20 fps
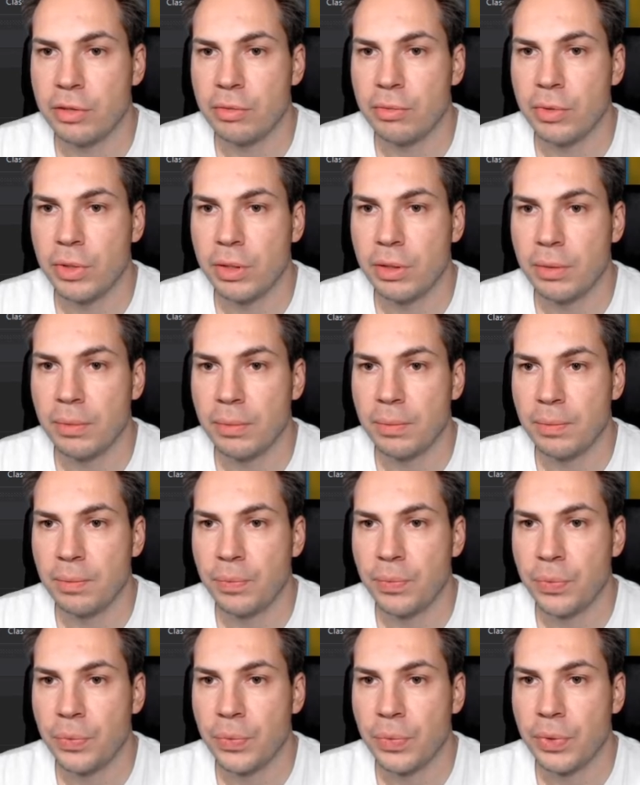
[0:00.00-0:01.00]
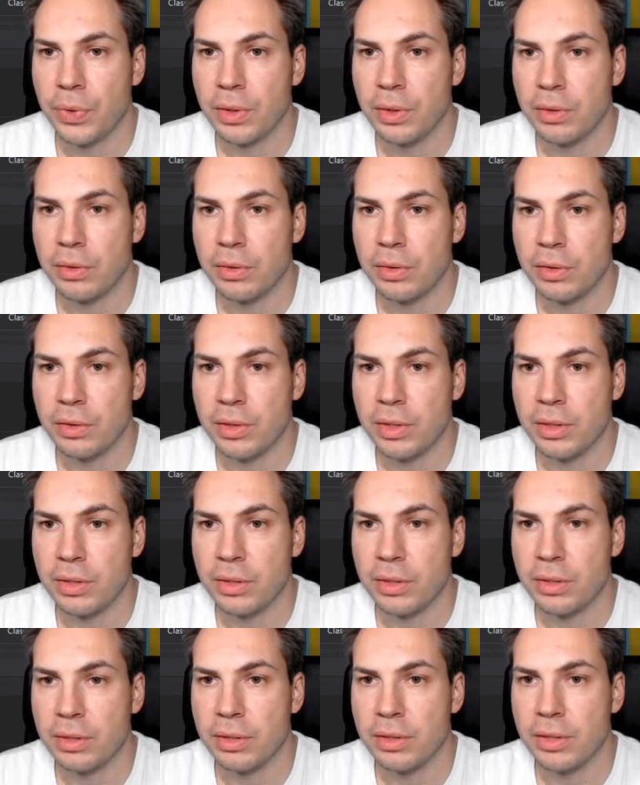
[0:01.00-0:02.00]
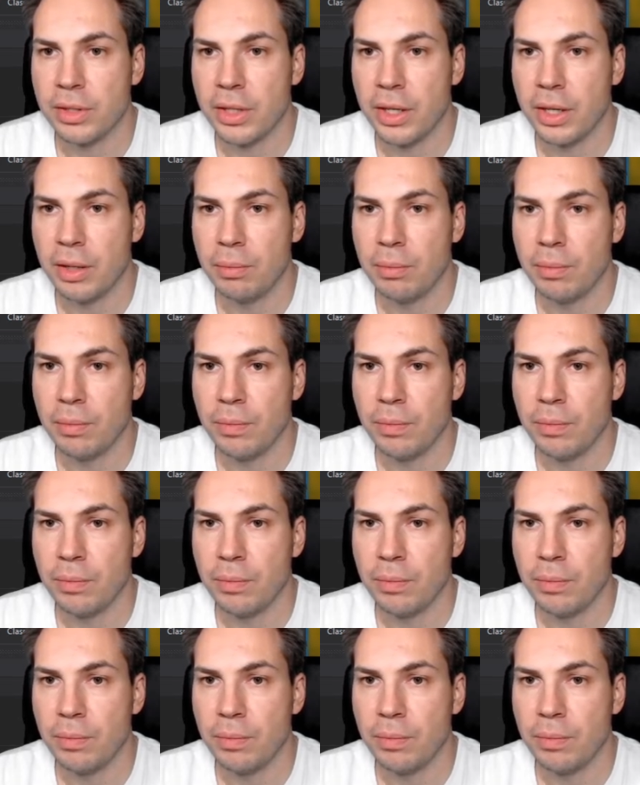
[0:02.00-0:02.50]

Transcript: one, since this is the same.